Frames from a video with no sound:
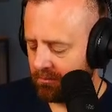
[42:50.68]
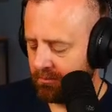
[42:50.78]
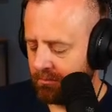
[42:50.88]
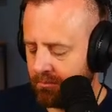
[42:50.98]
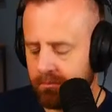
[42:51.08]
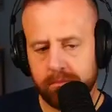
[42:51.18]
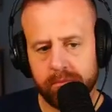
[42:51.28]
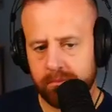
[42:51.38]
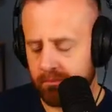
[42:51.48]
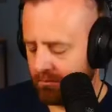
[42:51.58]

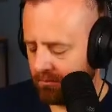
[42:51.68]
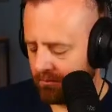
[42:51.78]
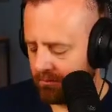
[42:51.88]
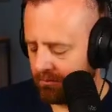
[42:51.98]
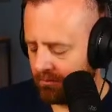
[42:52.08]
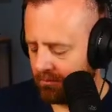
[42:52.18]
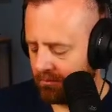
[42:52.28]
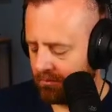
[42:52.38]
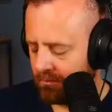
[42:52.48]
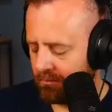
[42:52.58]

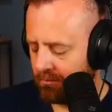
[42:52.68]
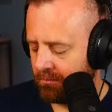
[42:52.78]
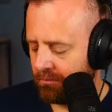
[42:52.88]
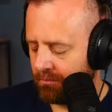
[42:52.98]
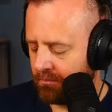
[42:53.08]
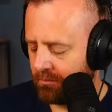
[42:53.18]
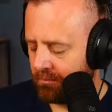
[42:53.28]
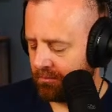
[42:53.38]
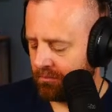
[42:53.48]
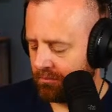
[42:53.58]

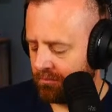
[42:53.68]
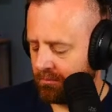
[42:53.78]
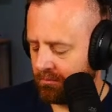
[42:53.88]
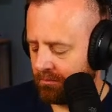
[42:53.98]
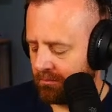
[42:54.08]
(silent)